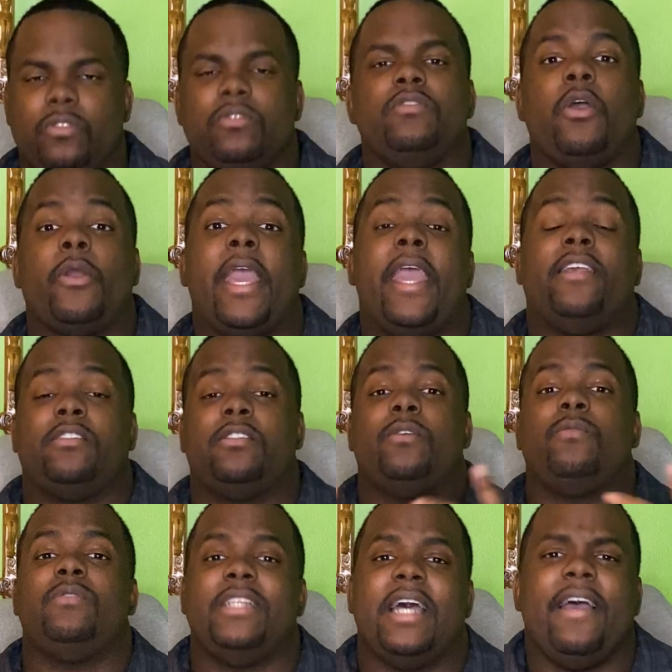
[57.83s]
Okay,
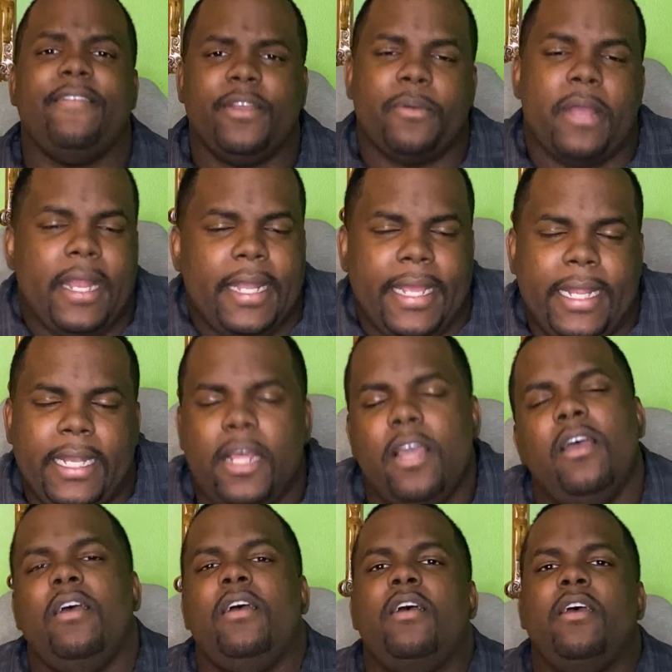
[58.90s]
so diving right in.
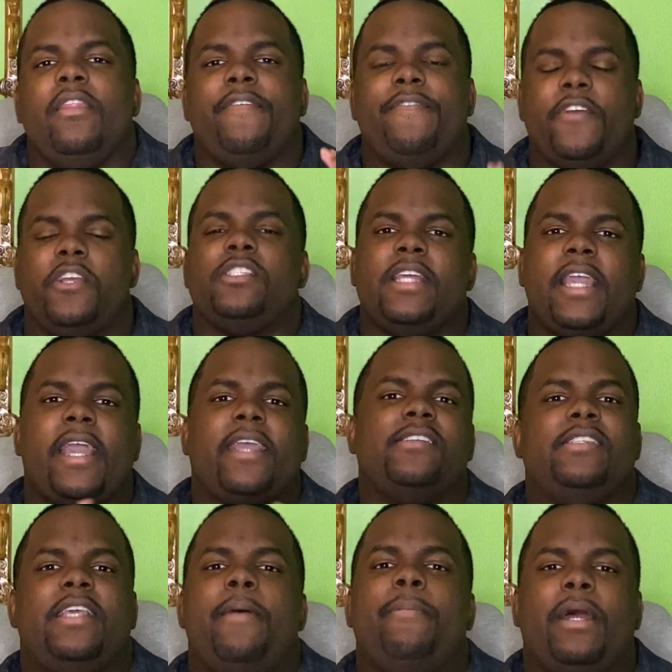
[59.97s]
The first thing I can
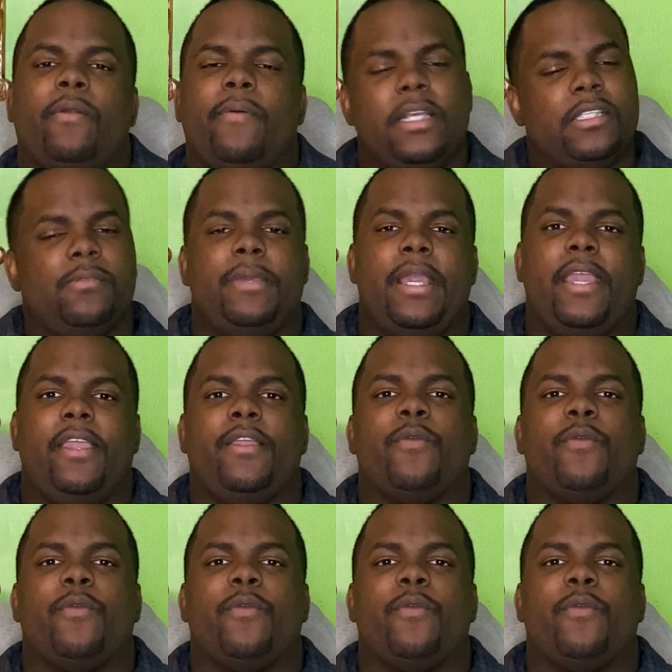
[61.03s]
say about a resume,